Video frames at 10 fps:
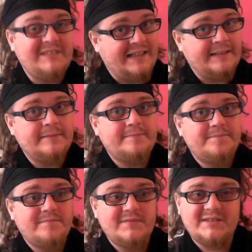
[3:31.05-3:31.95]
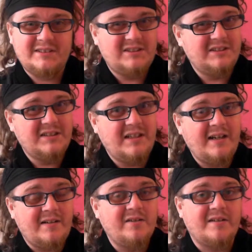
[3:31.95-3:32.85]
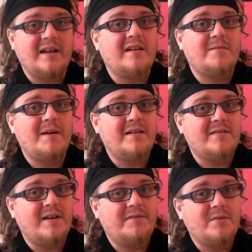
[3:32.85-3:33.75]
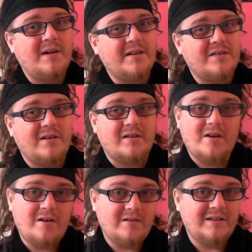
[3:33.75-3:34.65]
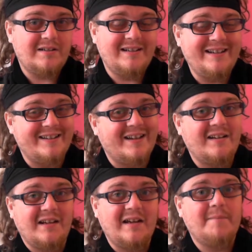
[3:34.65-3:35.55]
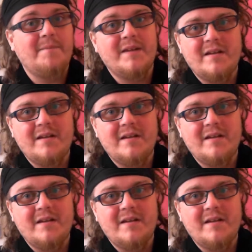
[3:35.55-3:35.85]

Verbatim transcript: Yeah, it does get expensive after a while, so I can't exactly get